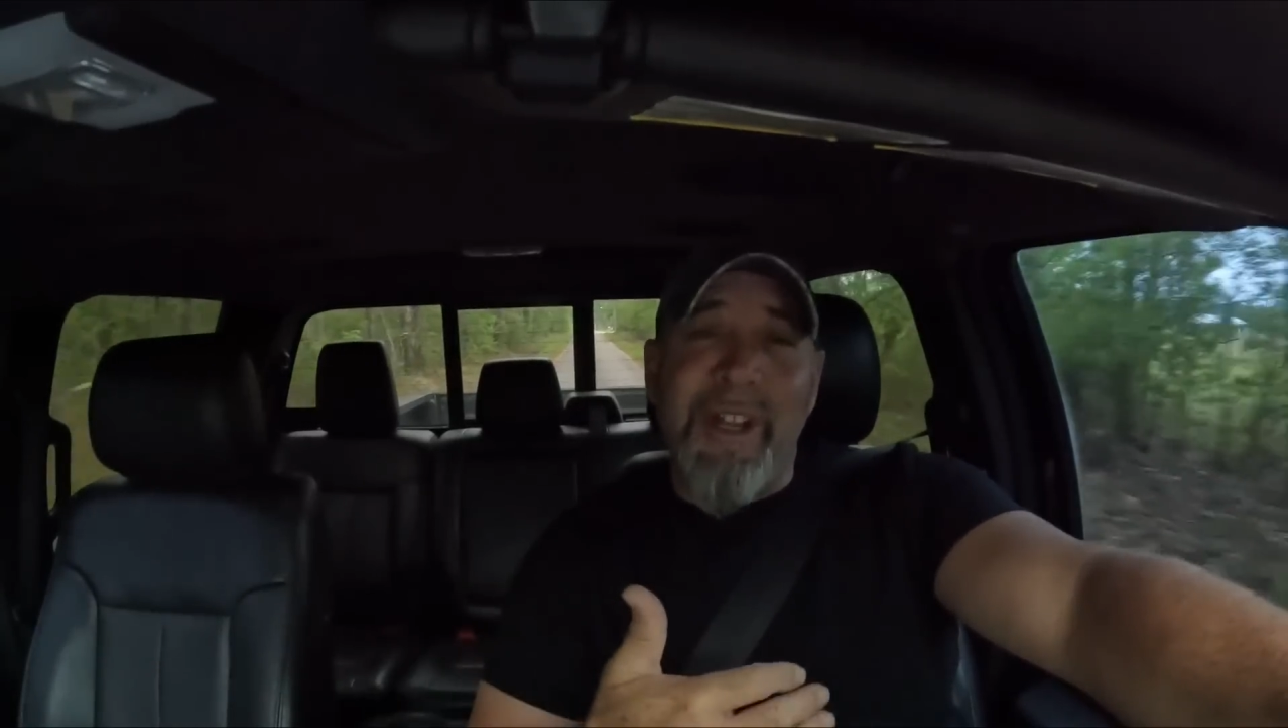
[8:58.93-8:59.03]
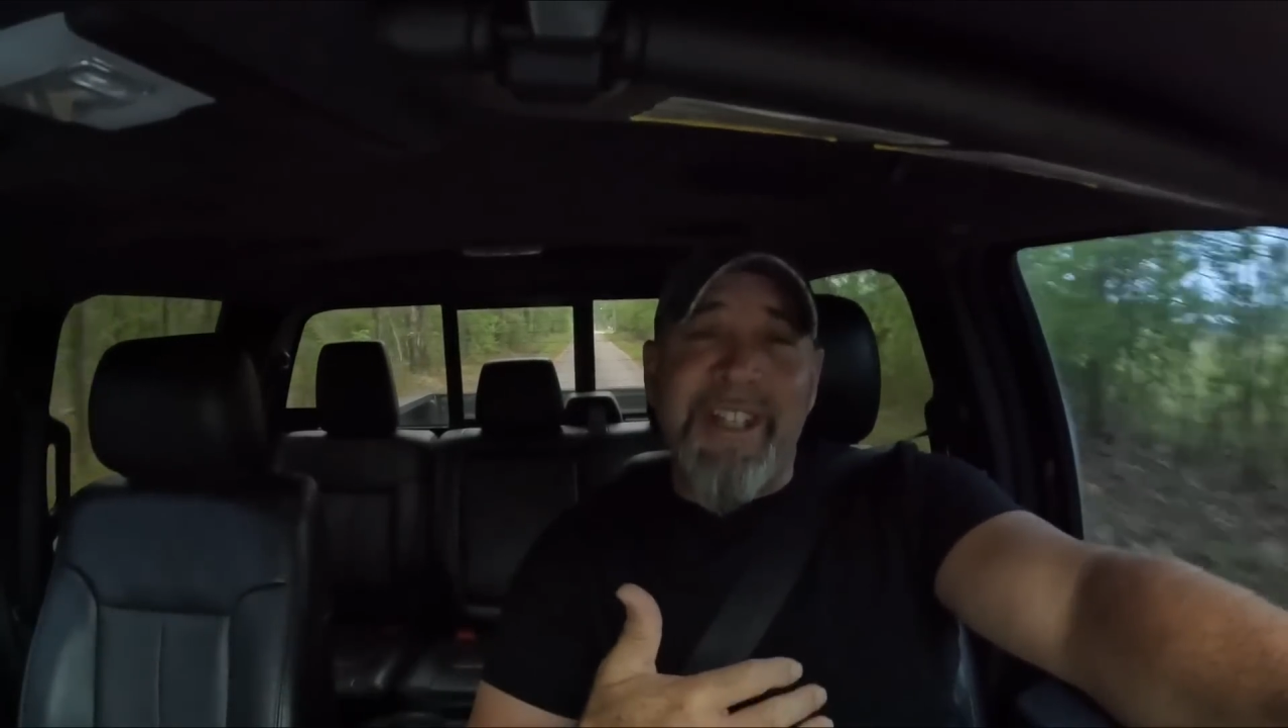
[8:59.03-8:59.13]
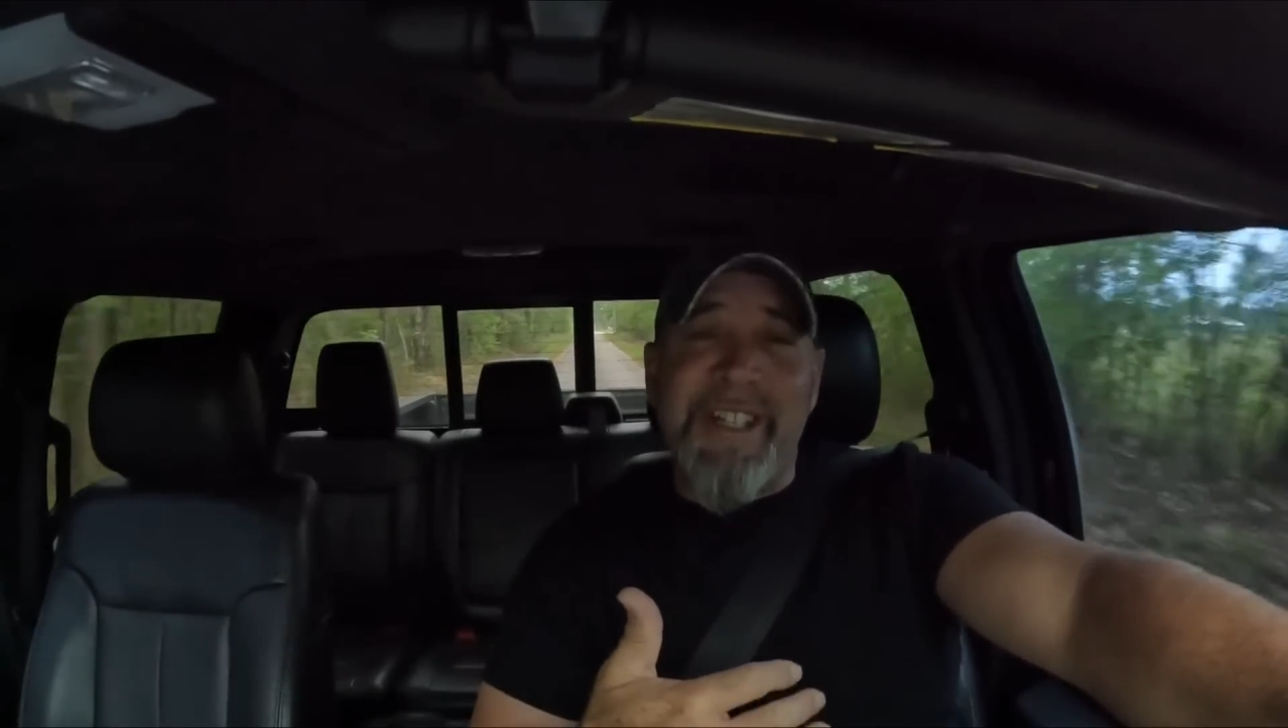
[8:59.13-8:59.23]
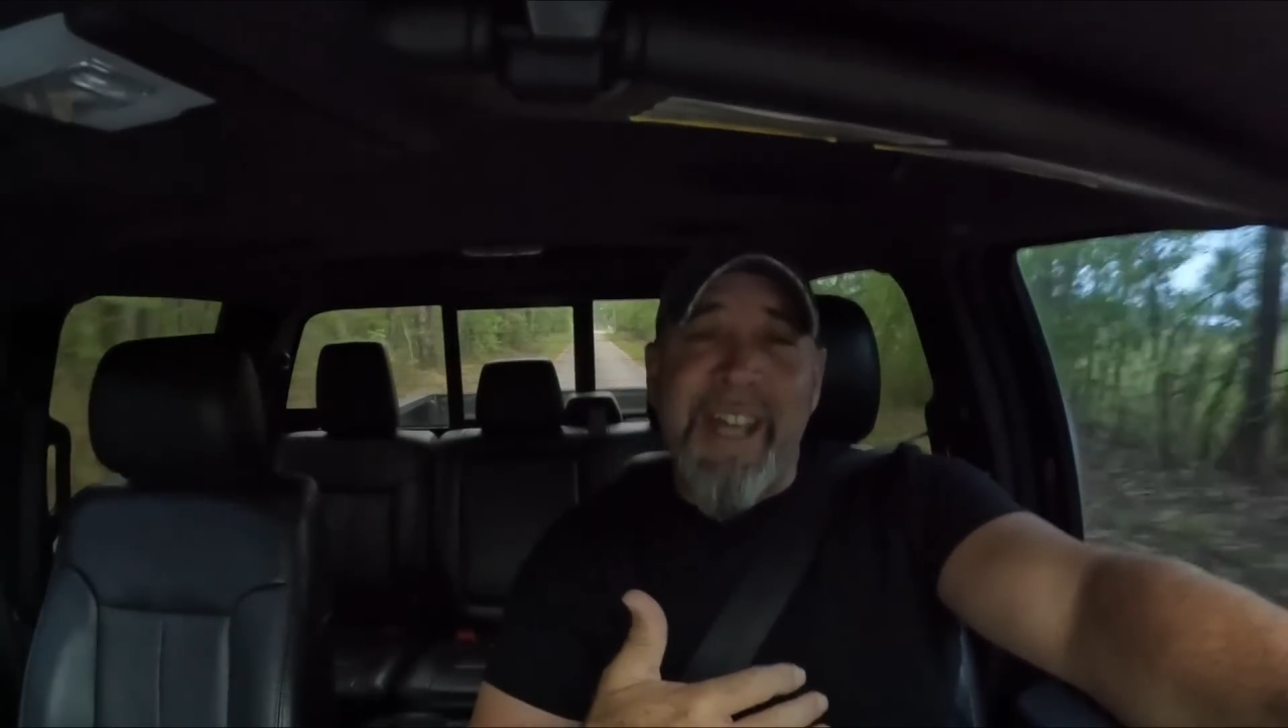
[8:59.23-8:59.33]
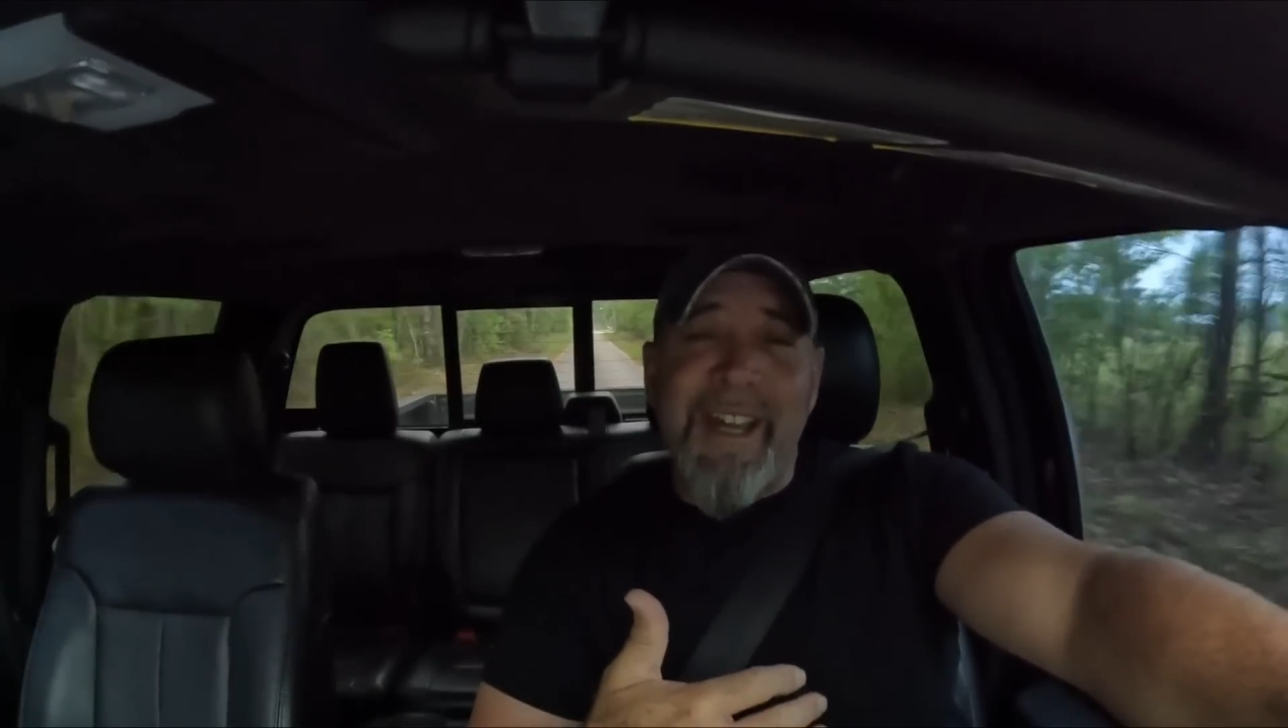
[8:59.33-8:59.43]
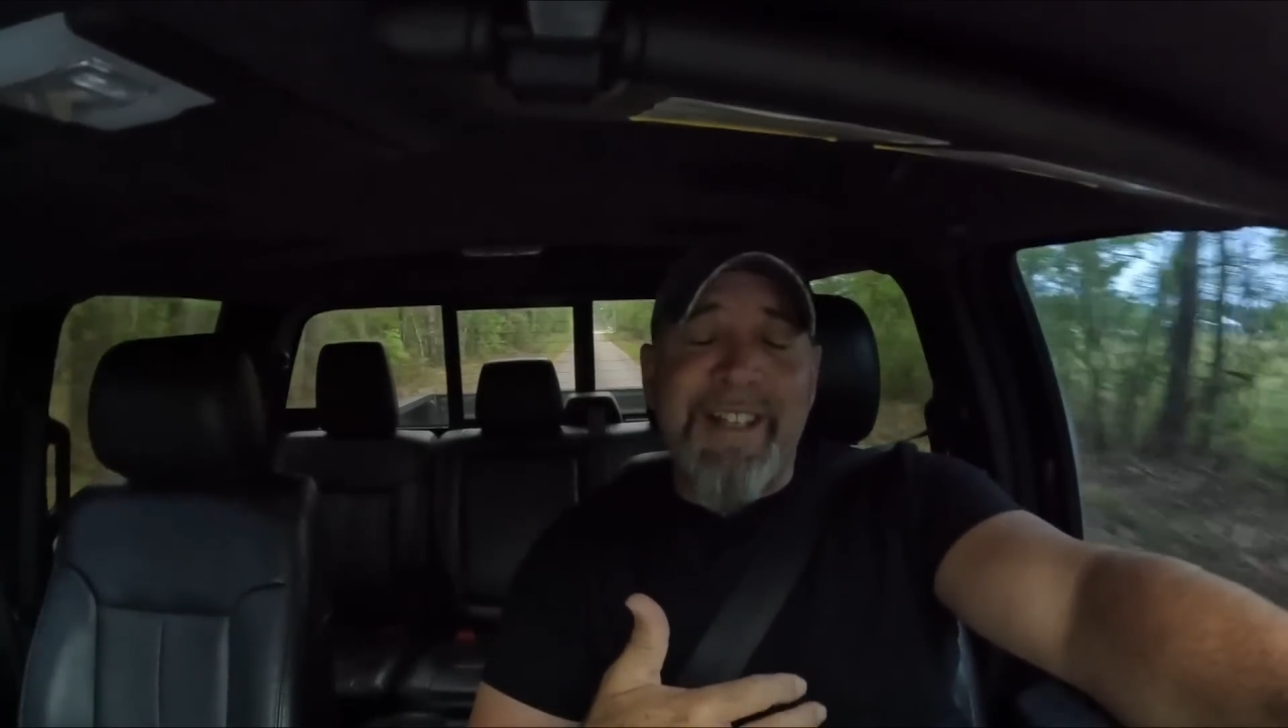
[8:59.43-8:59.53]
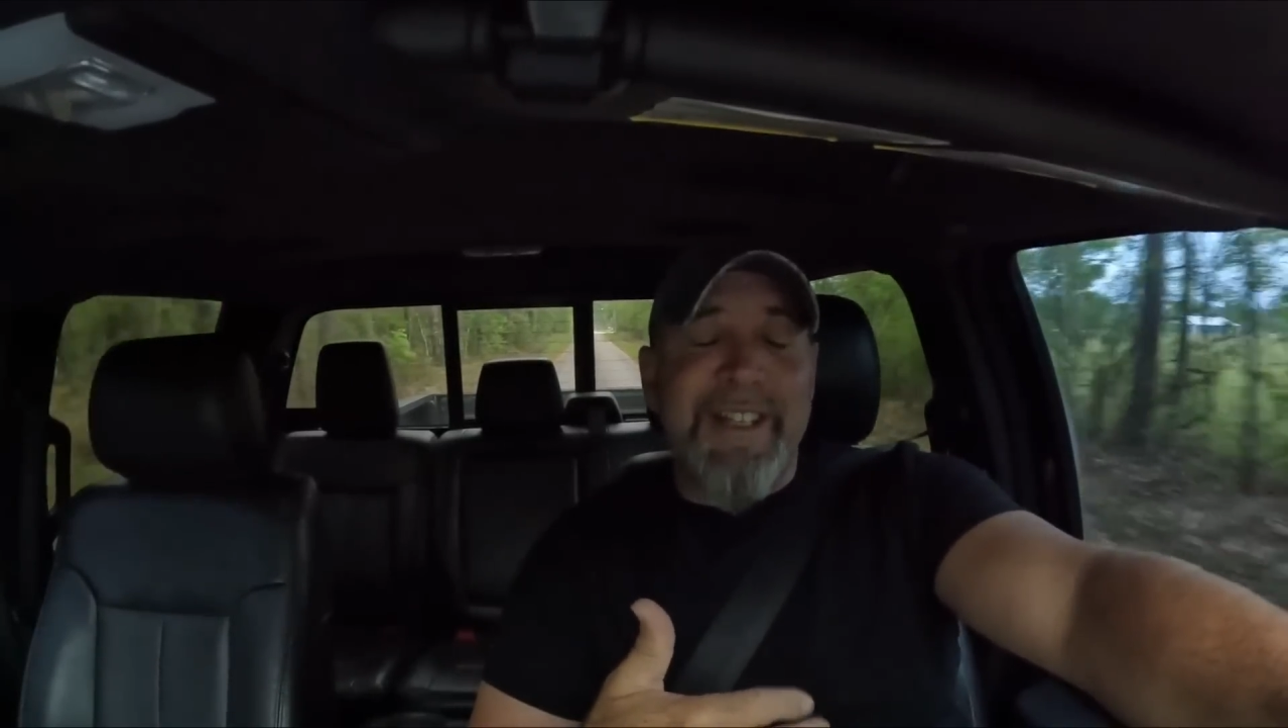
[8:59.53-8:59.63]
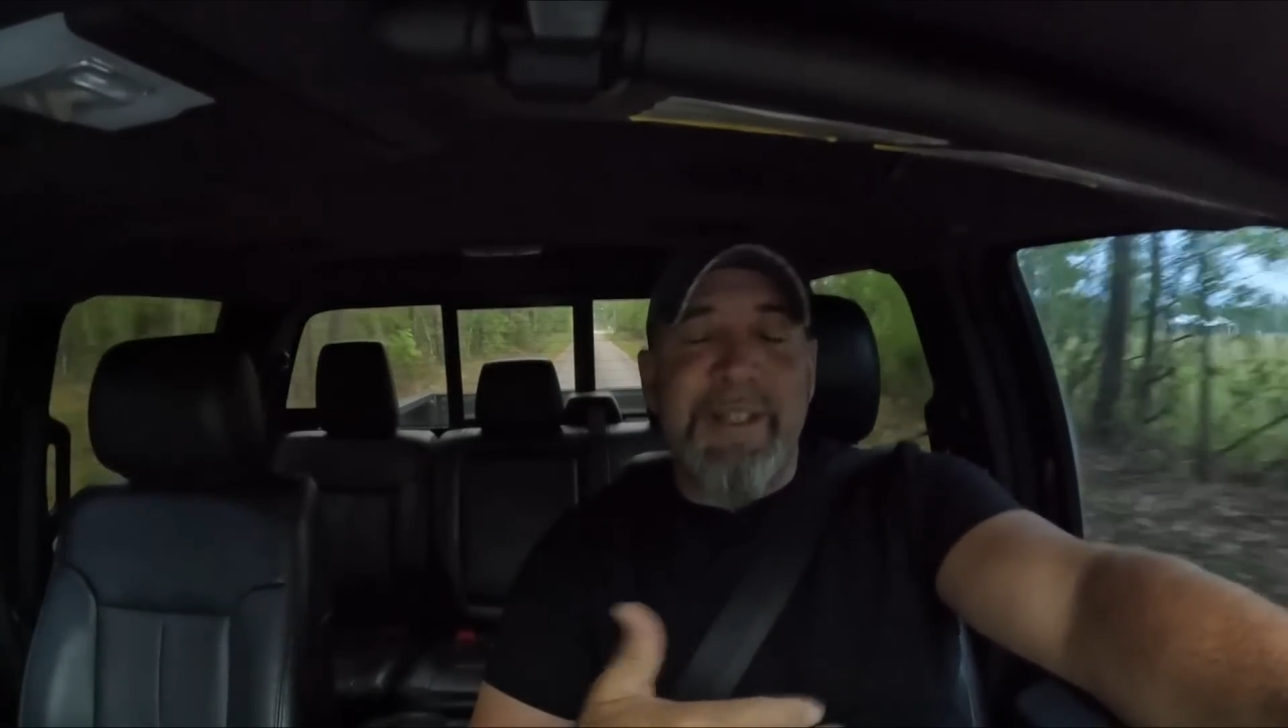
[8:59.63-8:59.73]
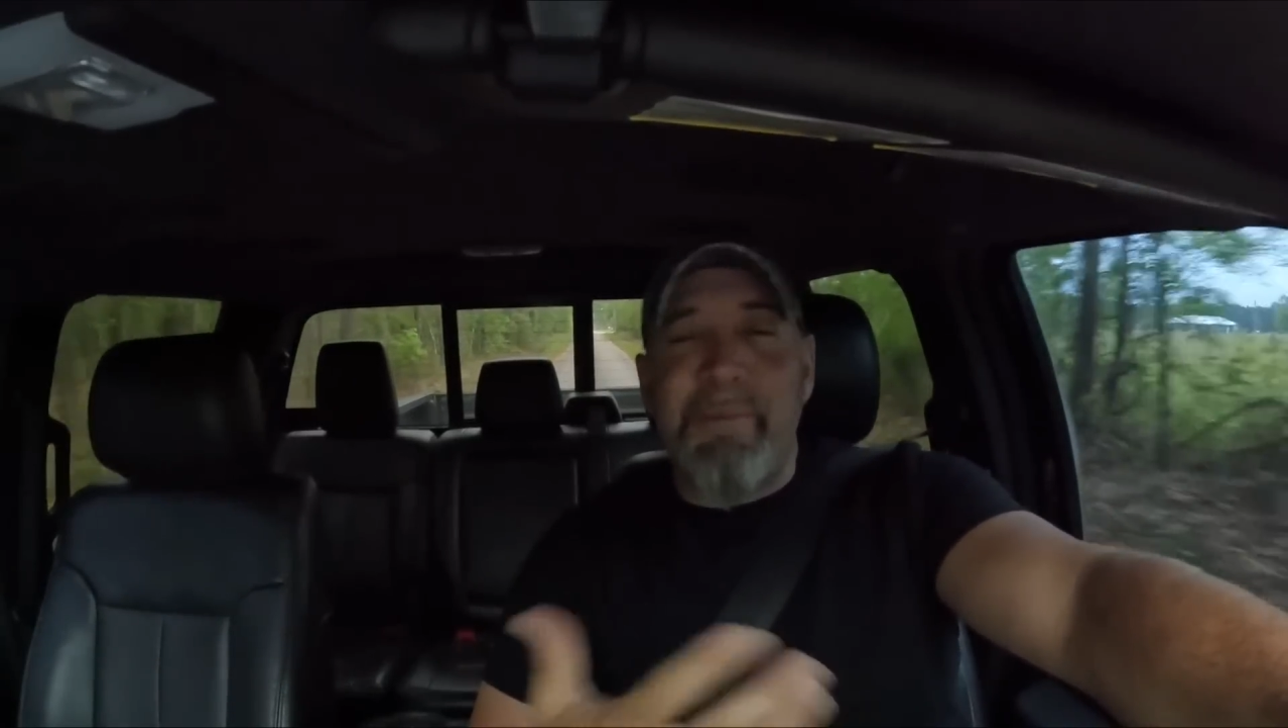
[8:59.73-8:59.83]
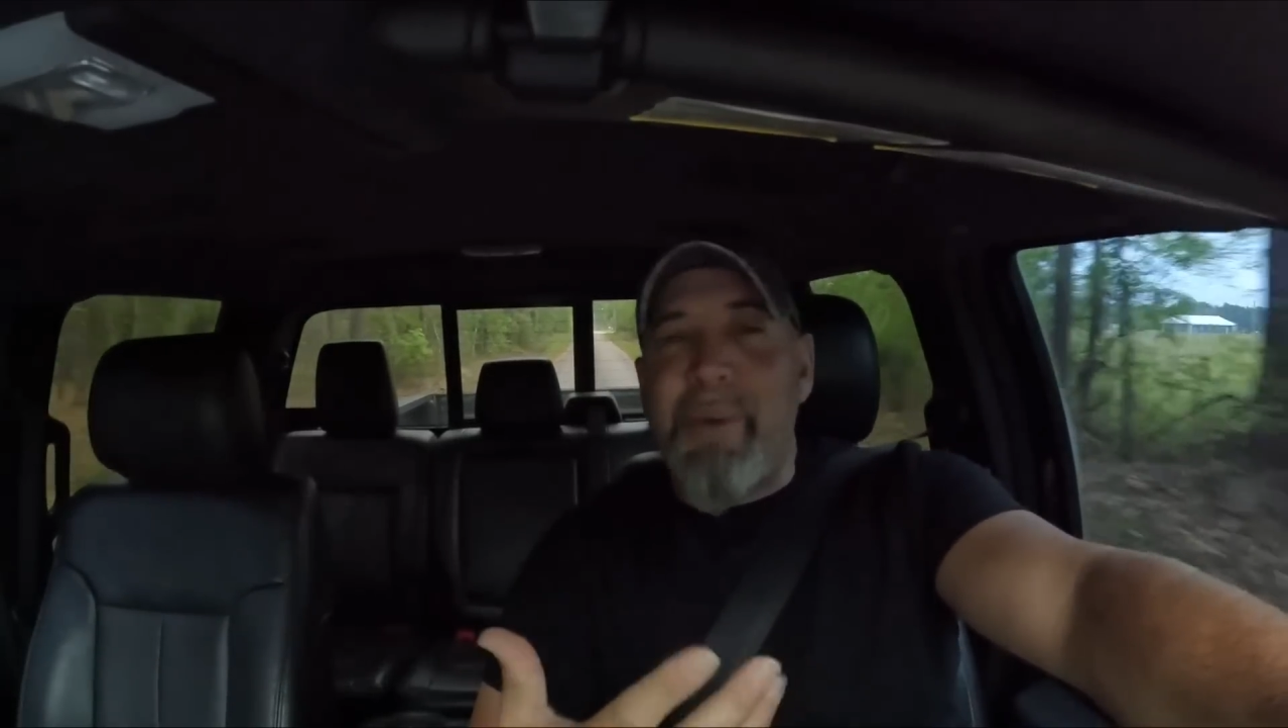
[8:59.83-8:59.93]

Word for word: into Texas,